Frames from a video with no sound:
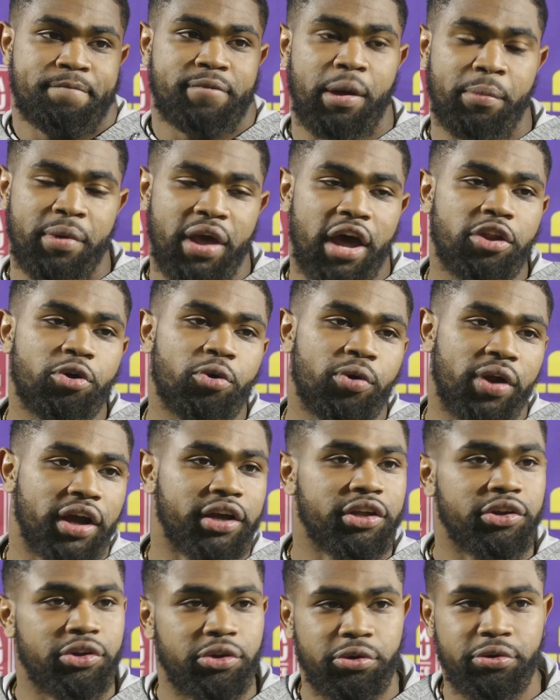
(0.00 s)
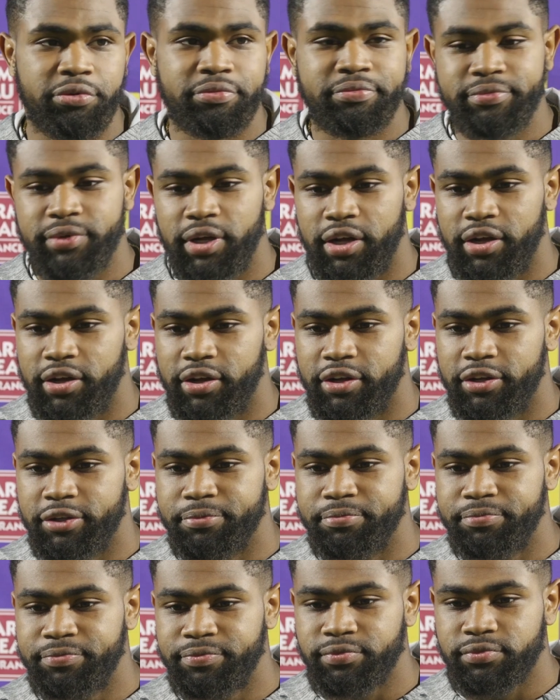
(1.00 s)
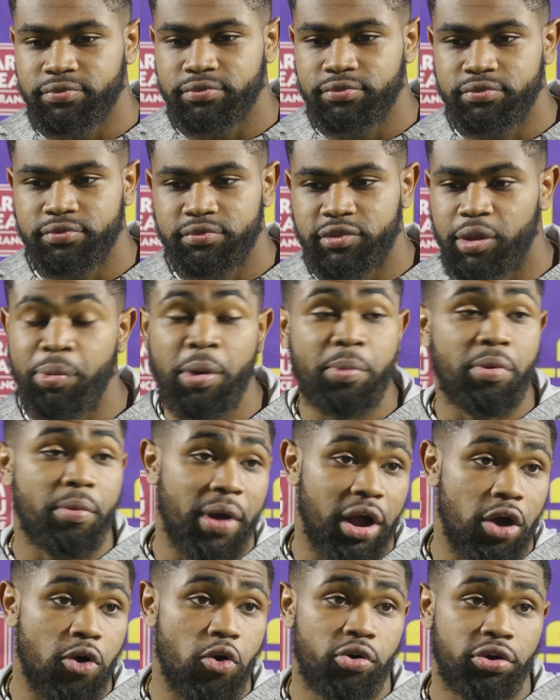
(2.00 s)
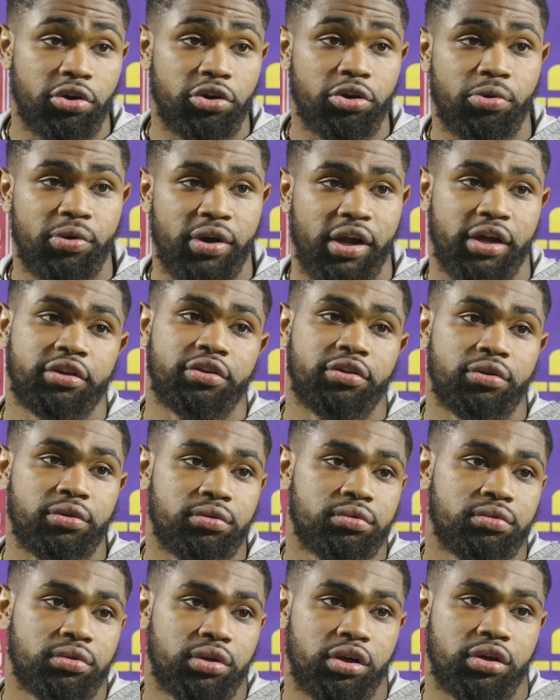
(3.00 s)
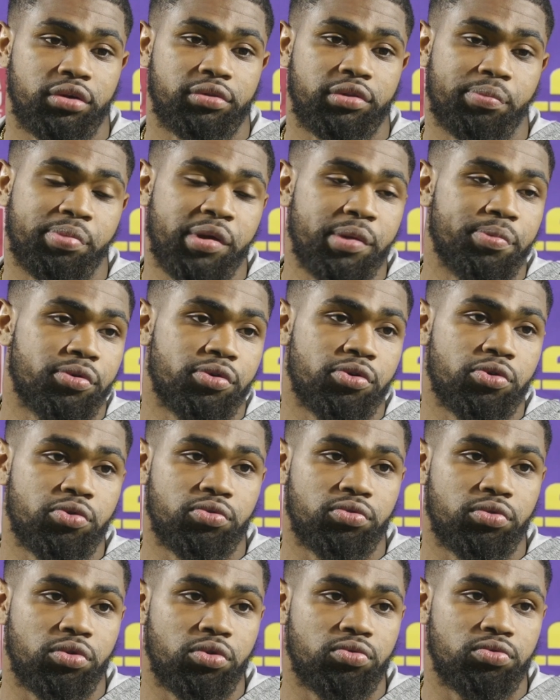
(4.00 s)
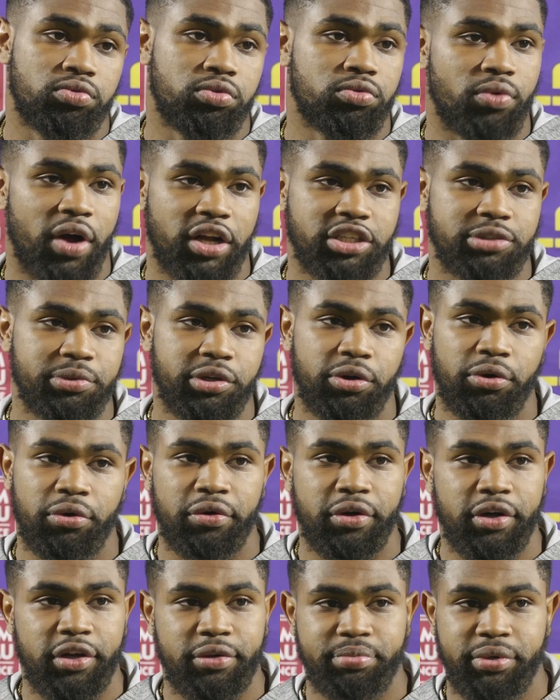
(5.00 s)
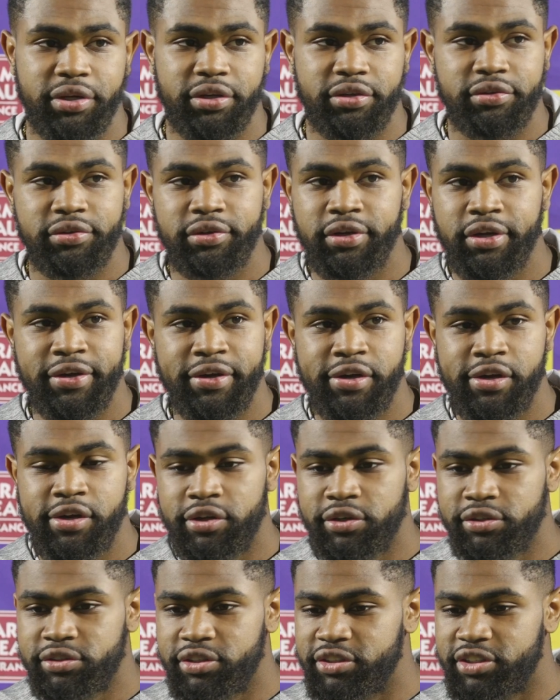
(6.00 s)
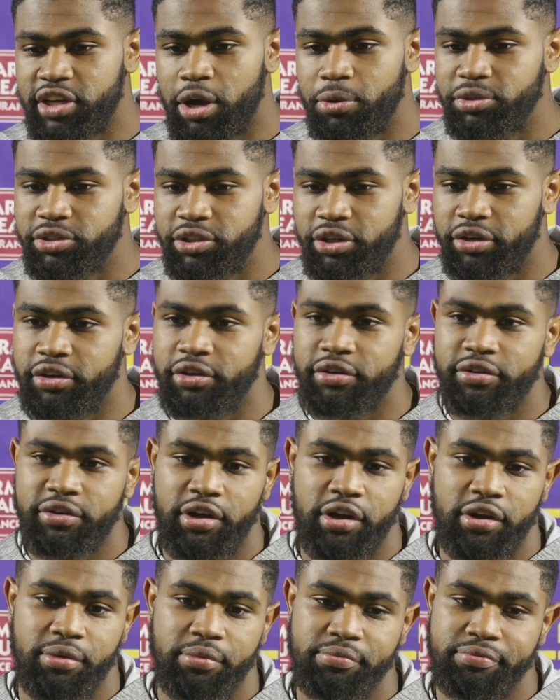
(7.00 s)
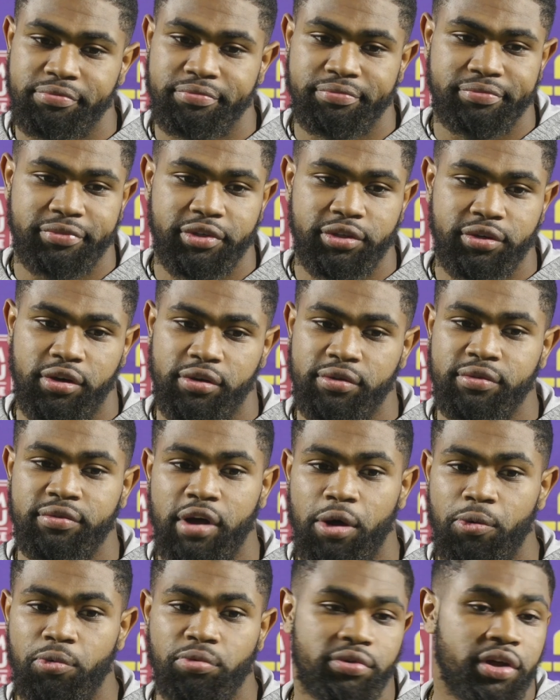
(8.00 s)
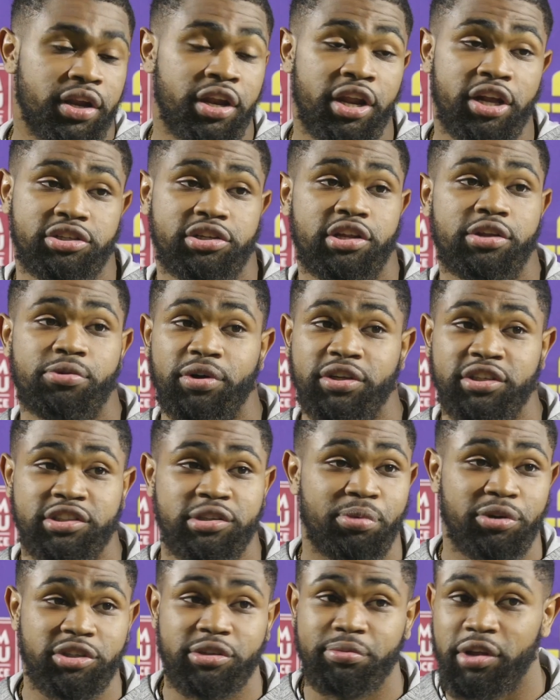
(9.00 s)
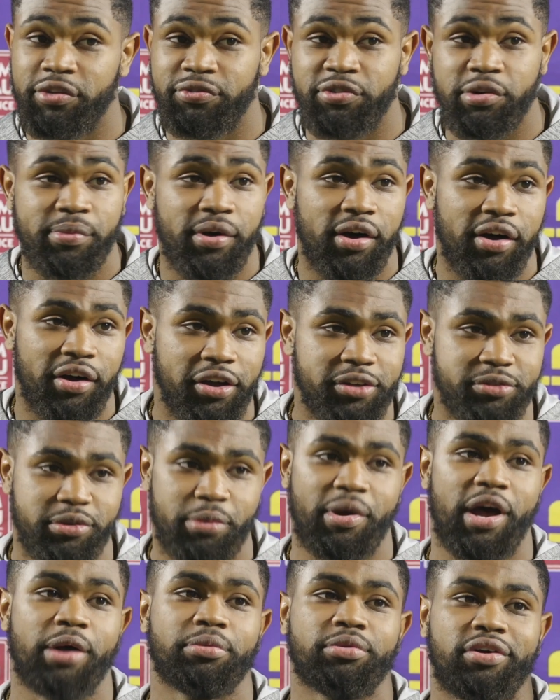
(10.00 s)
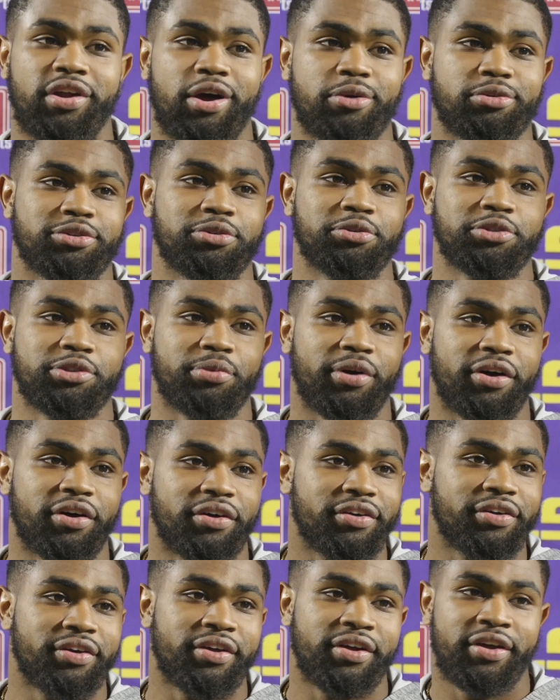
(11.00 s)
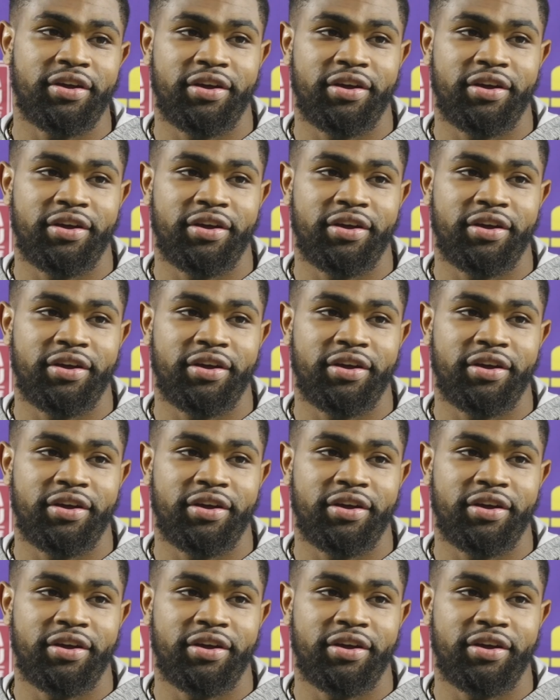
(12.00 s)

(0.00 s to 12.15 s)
I mean, I knew what I can do. The people in my corner knew what I can do. The people who watched me grow up and since I was younger. You know, I initially wasn't supposed to play football because my mom thought I was too small.